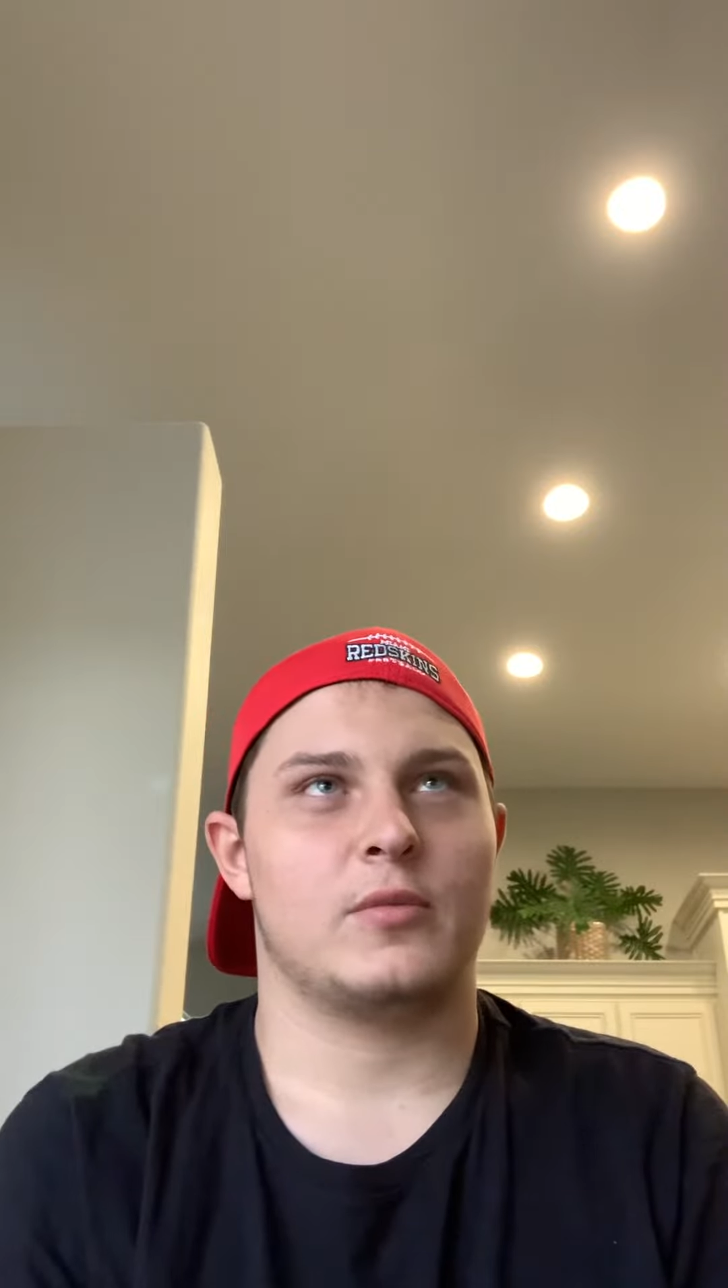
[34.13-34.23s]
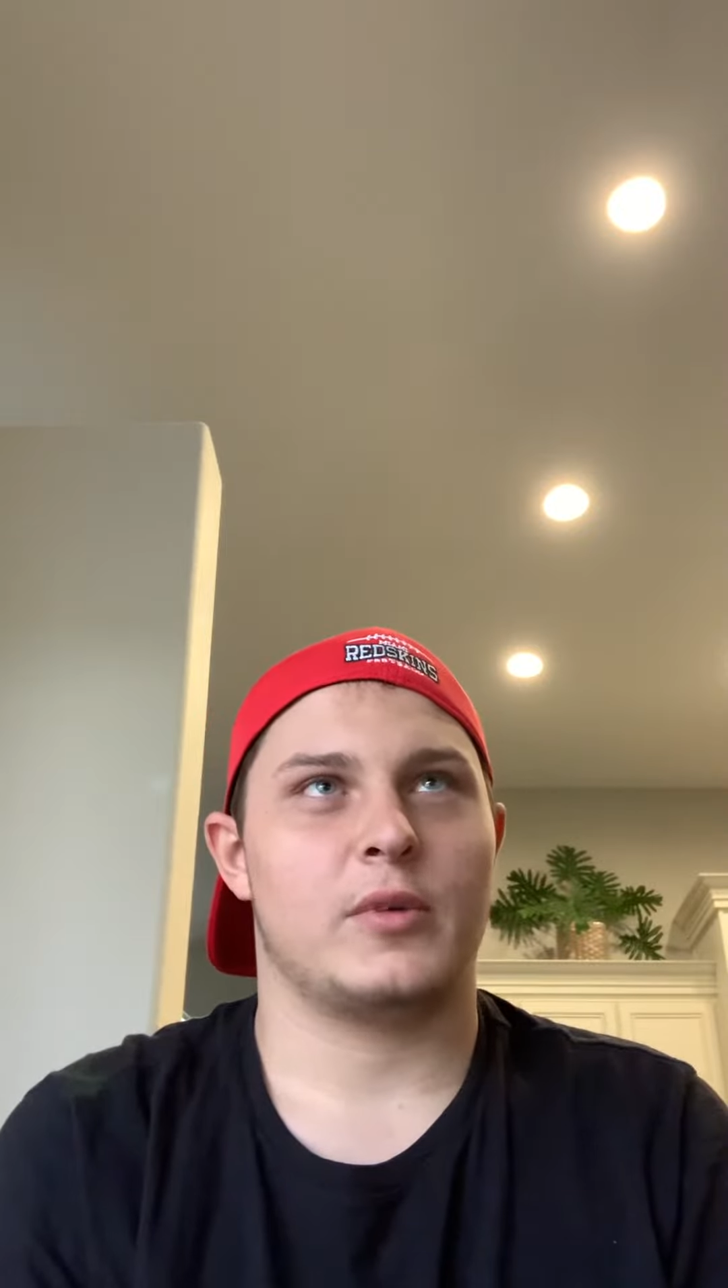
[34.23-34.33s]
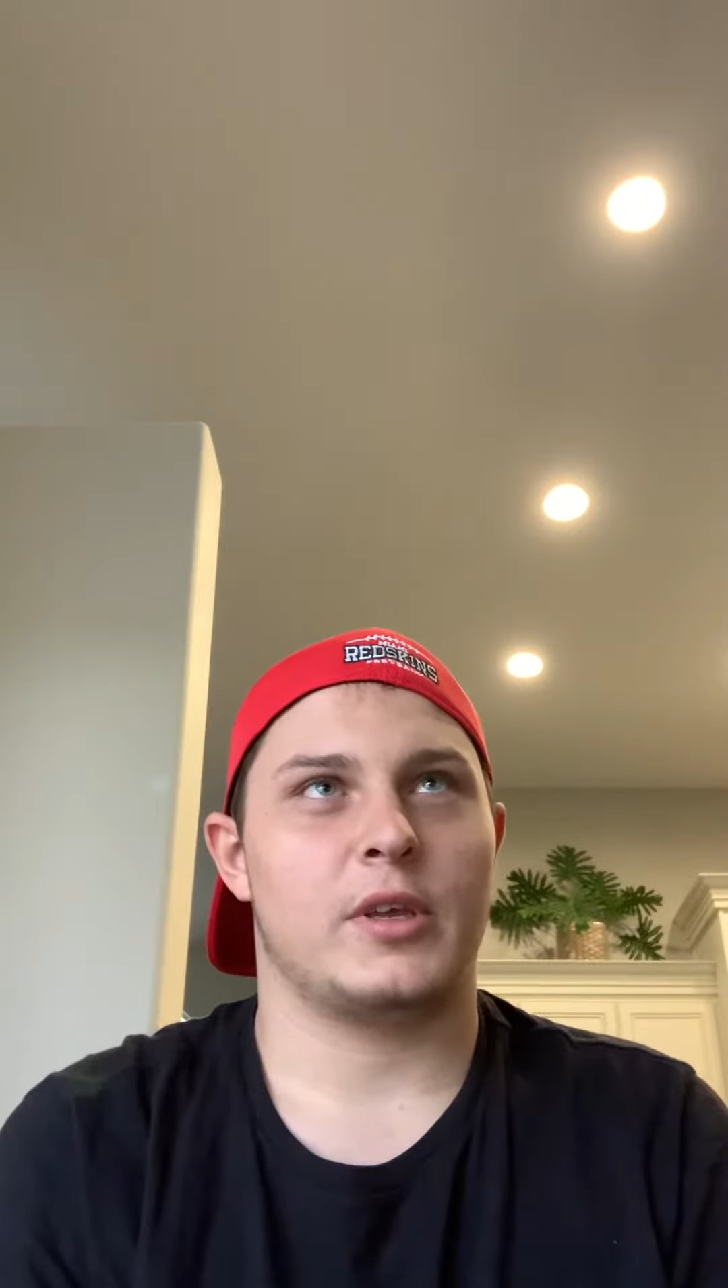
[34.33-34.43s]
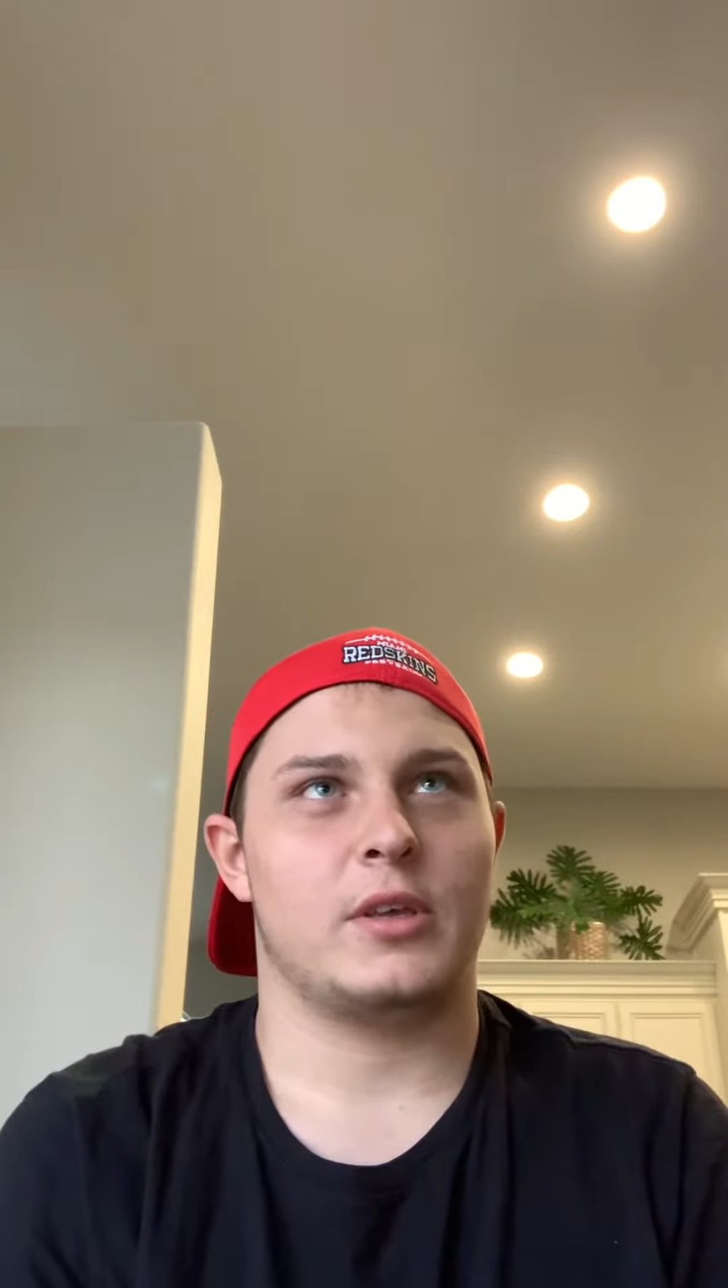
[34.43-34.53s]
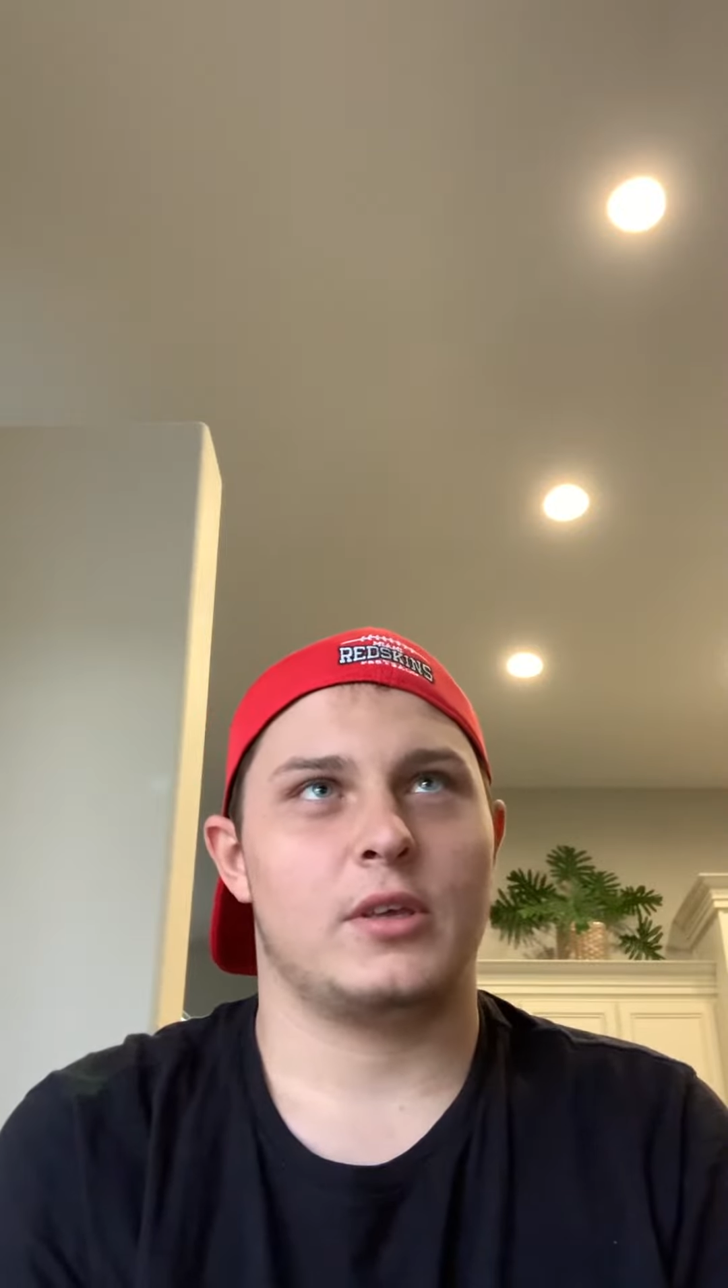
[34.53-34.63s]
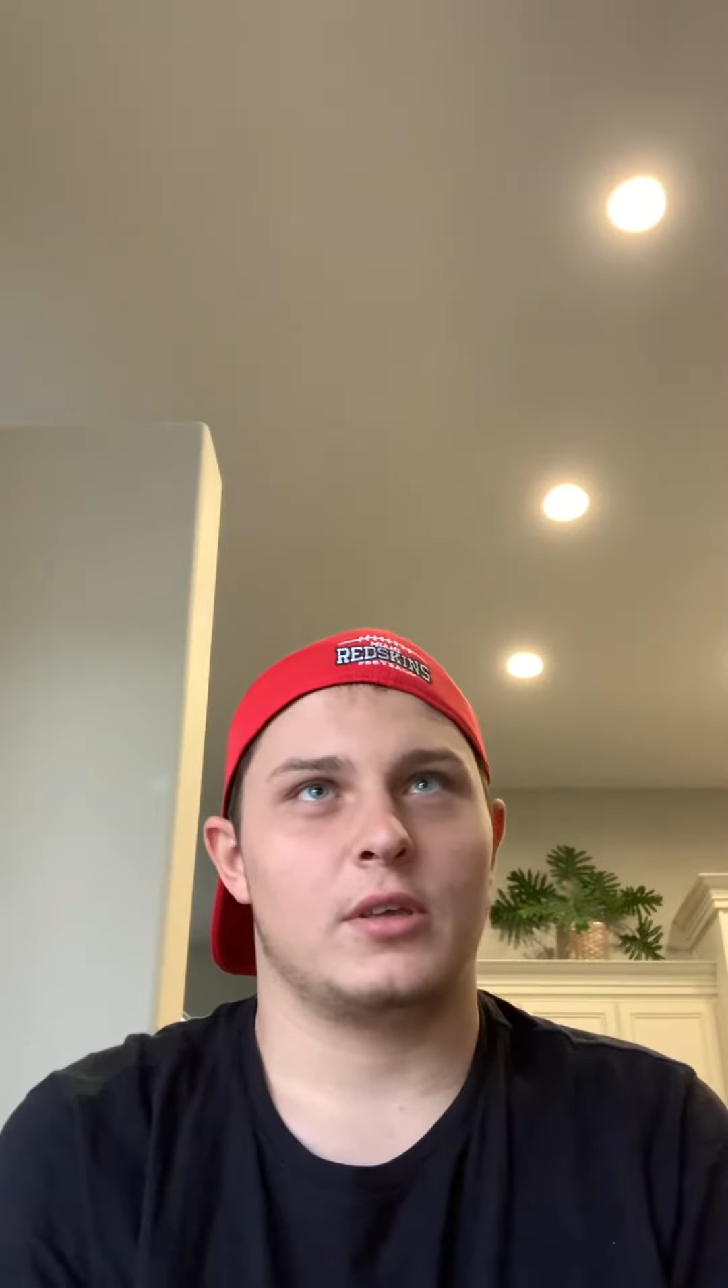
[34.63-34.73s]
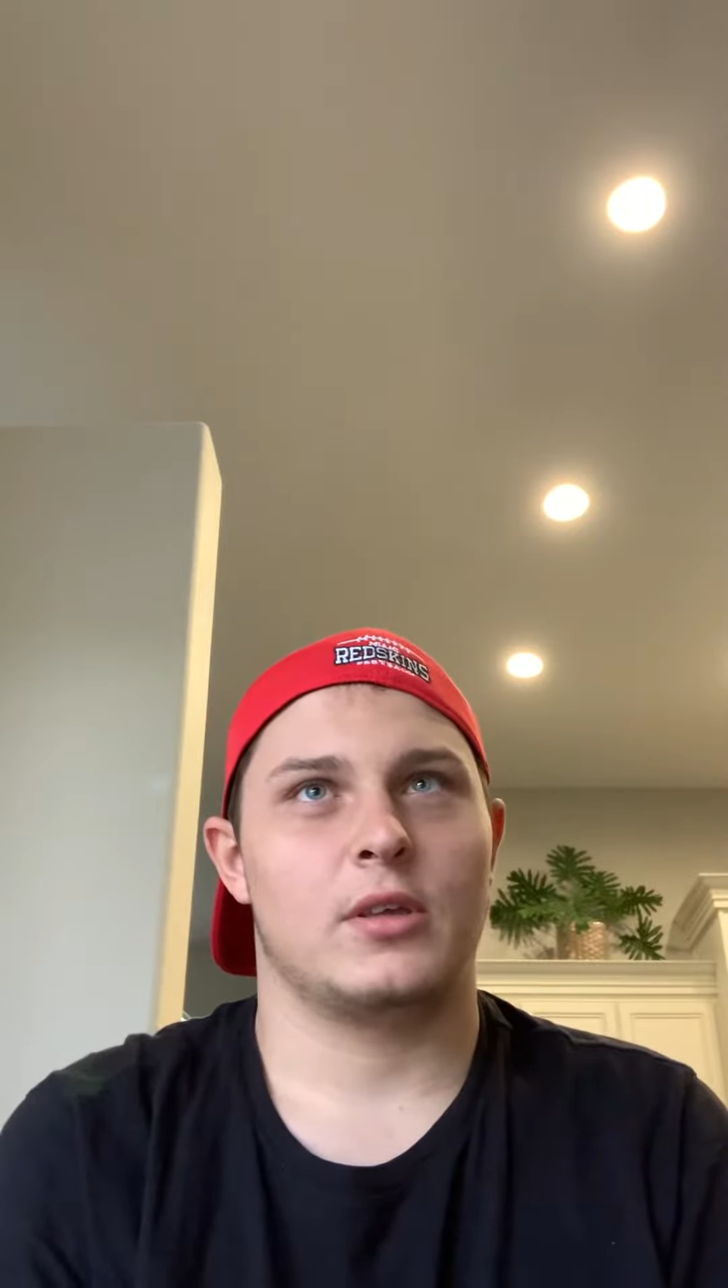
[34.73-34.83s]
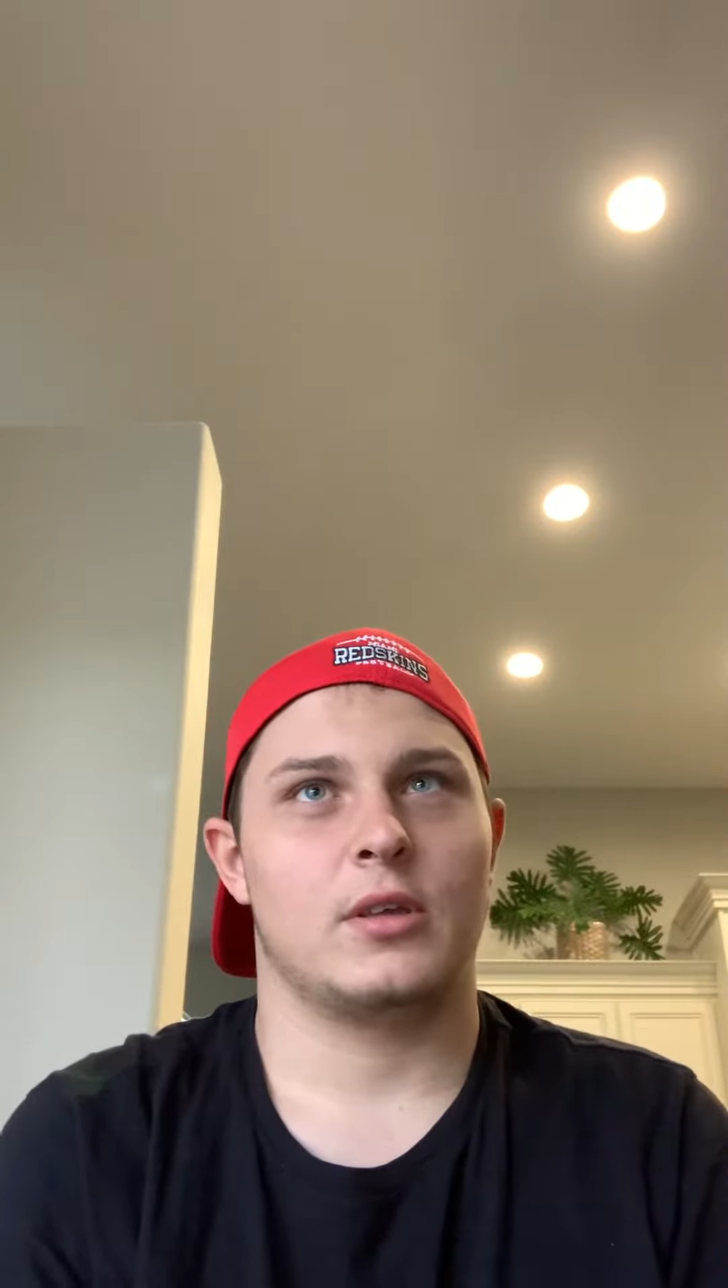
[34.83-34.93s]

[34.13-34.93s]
week